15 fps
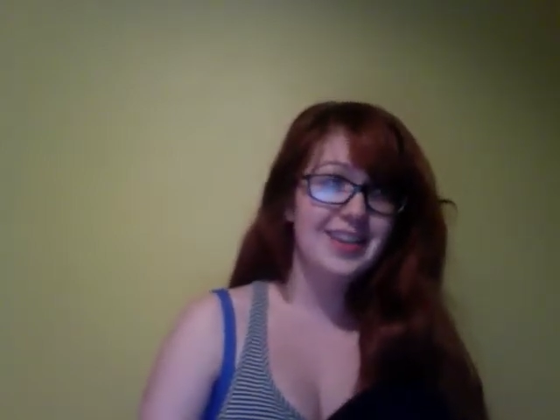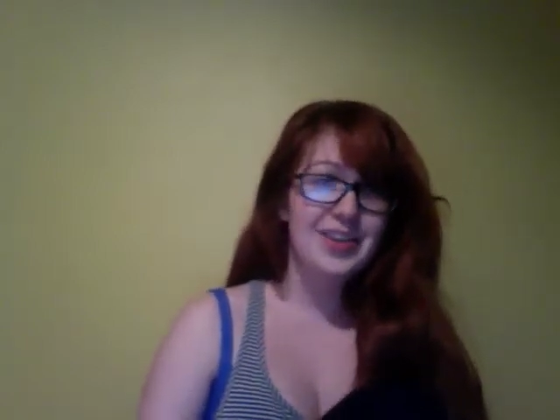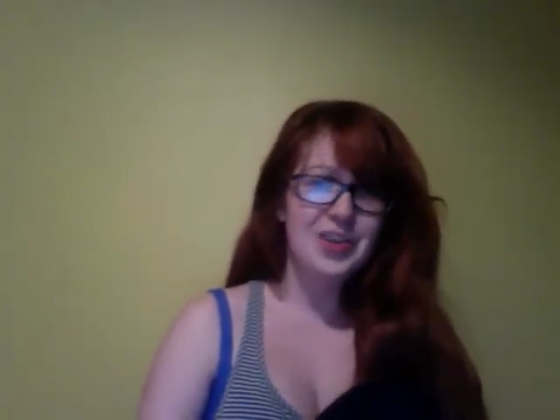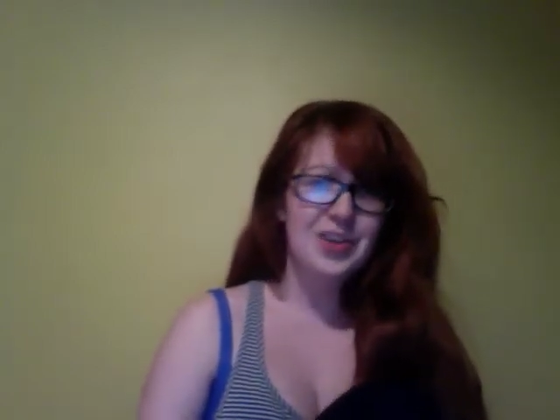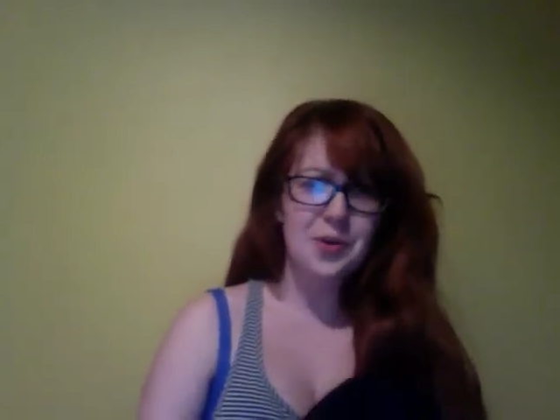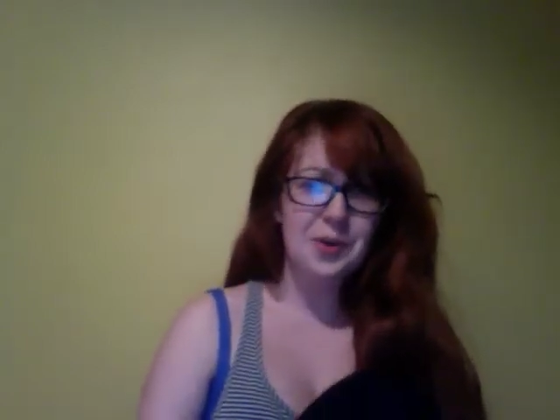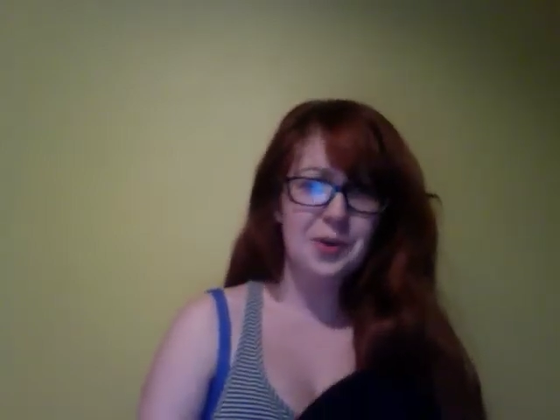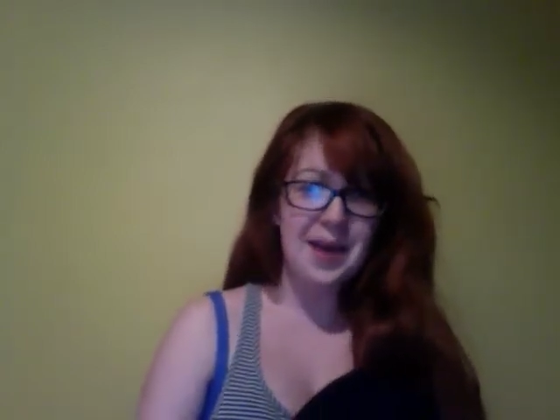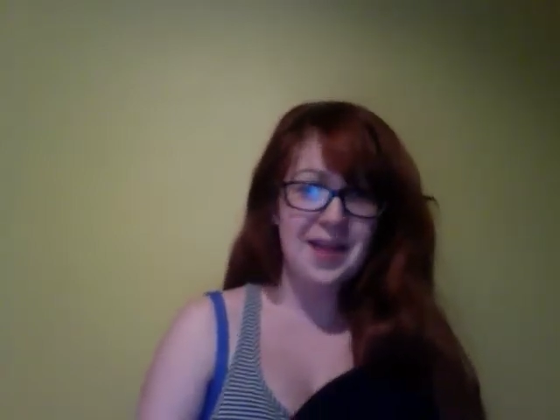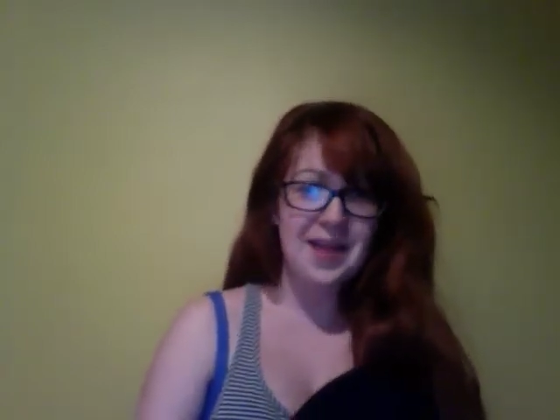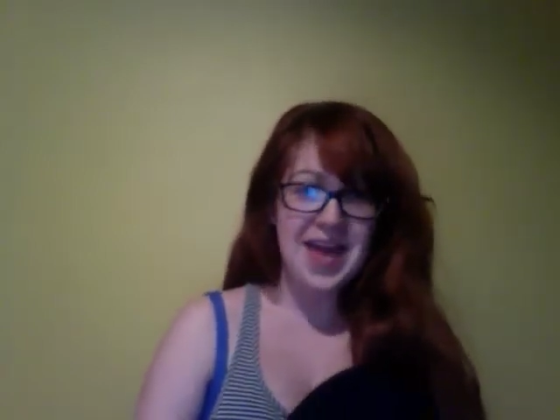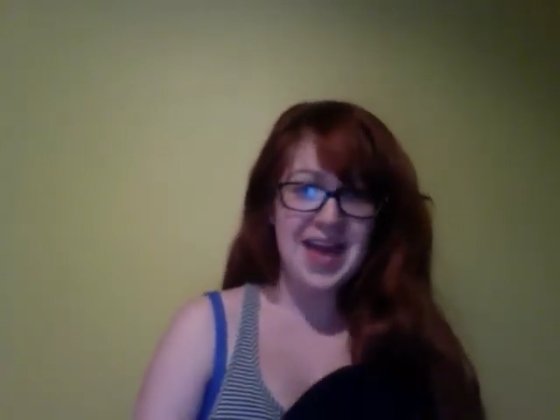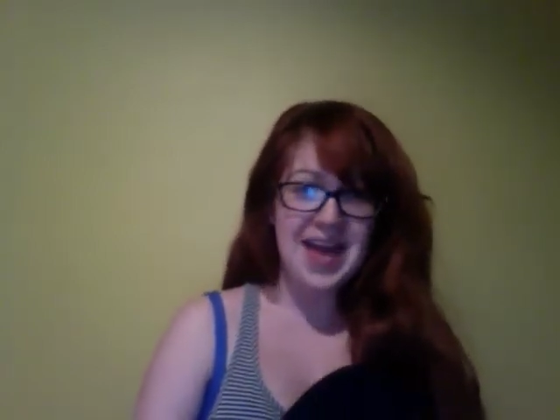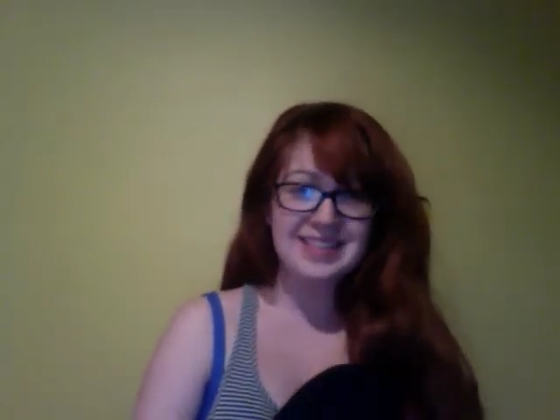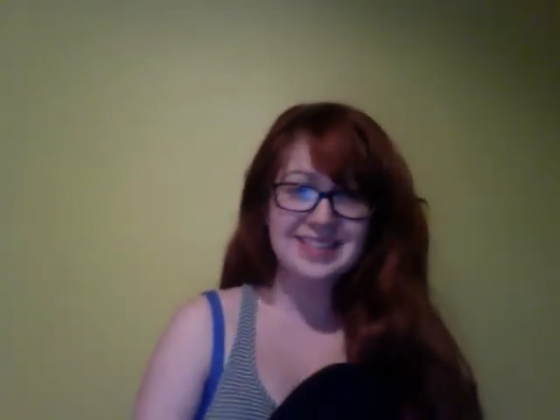you all about
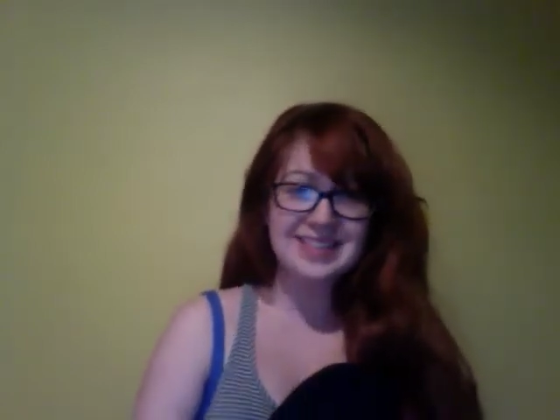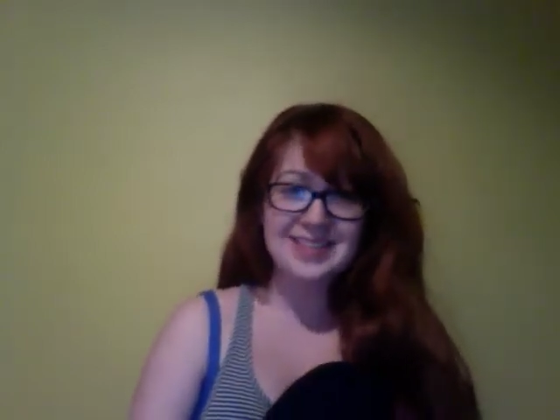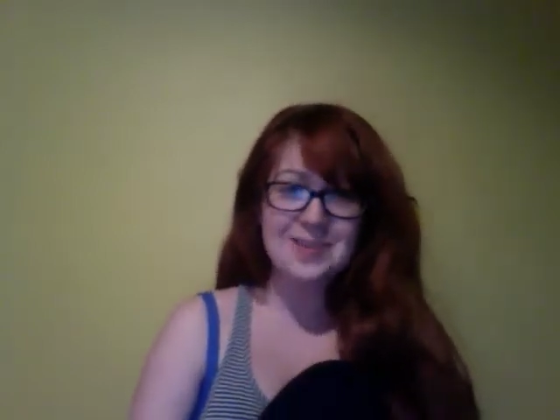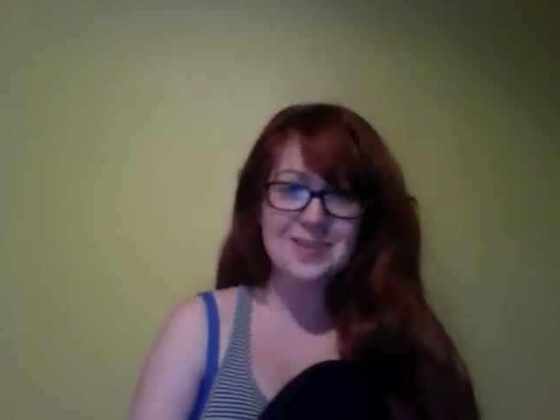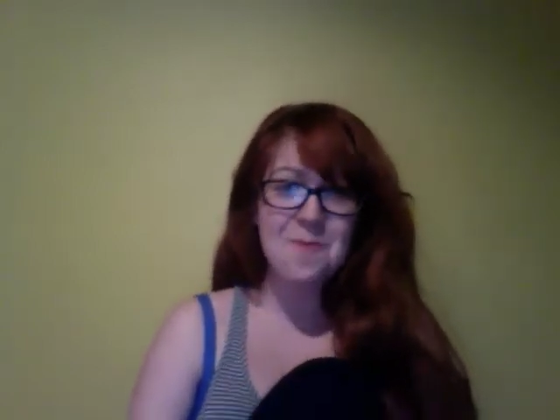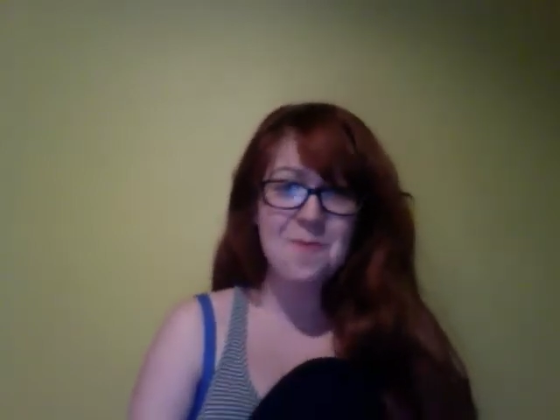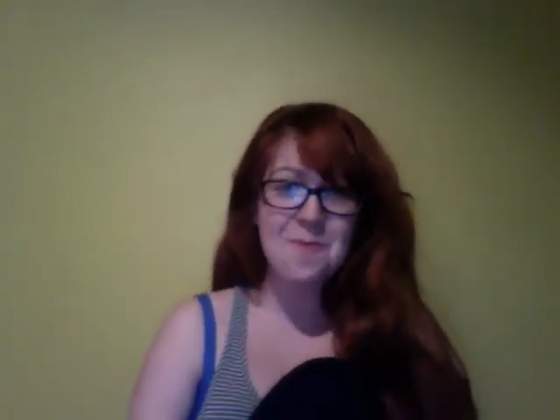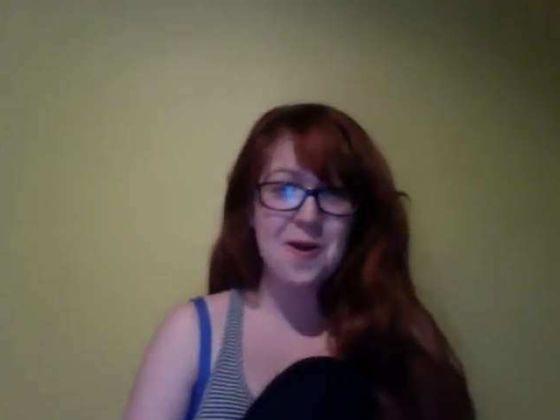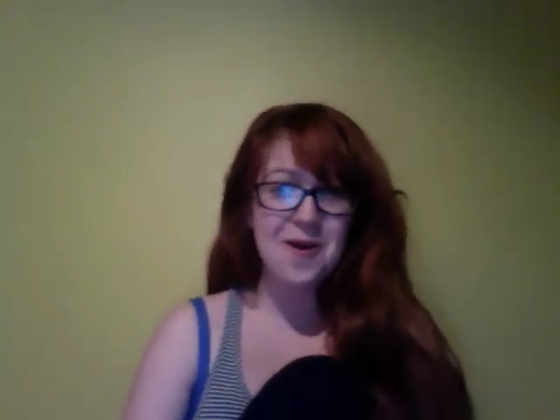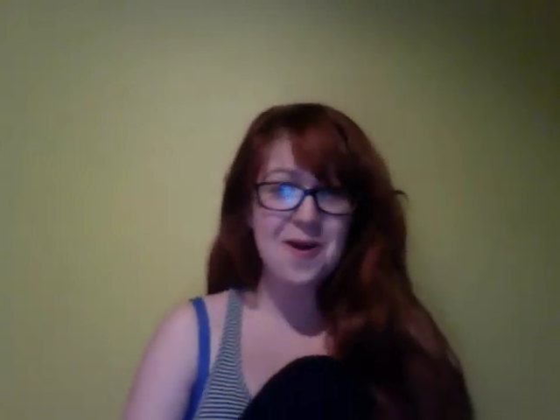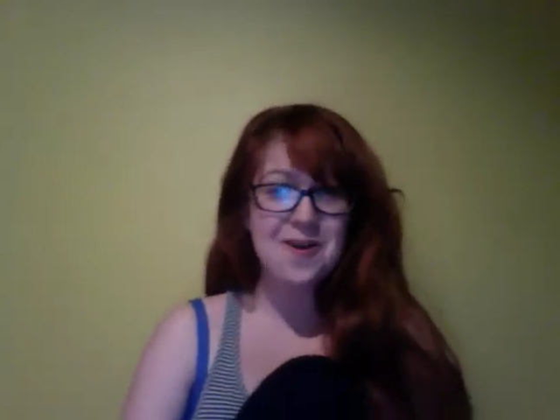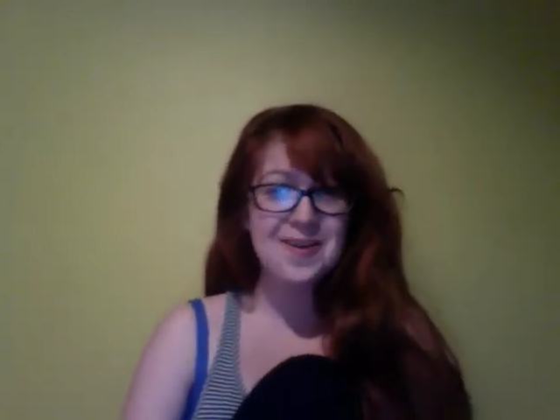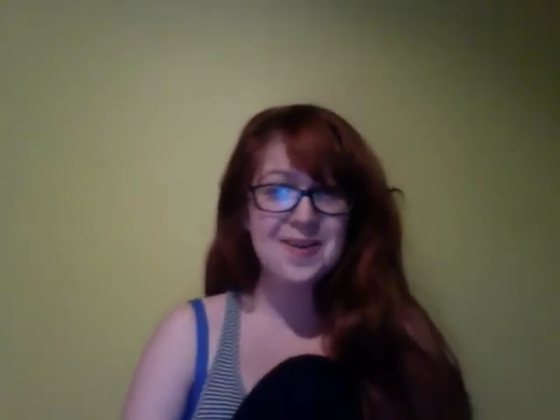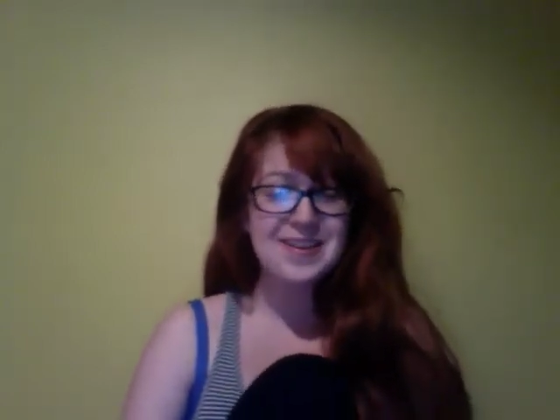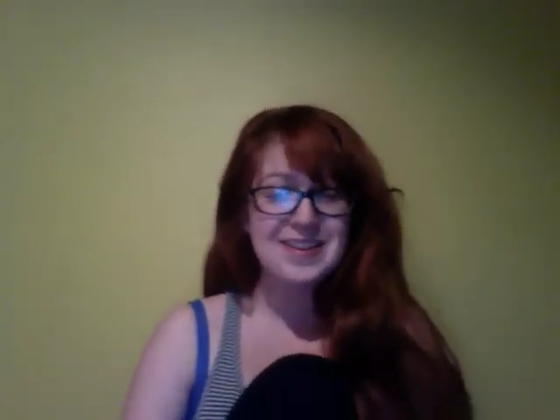that
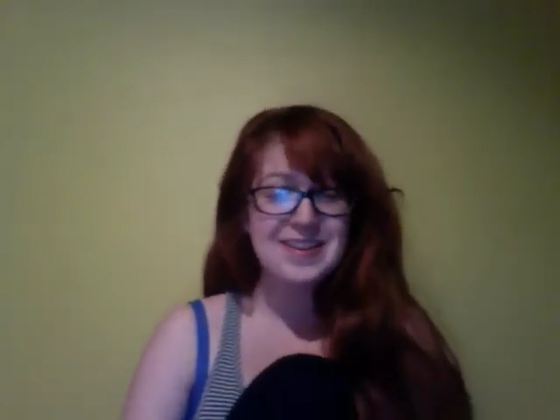tomorrow